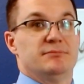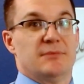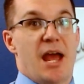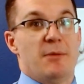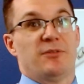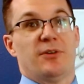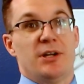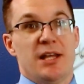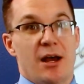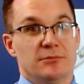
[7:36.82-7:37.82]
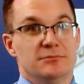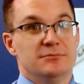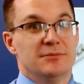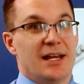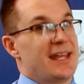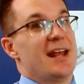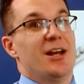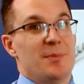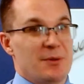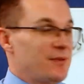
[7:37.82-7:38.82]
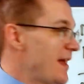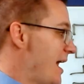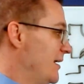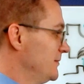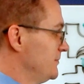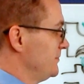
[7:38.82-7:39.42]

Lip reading: I'm referring you out. I can't help you with that.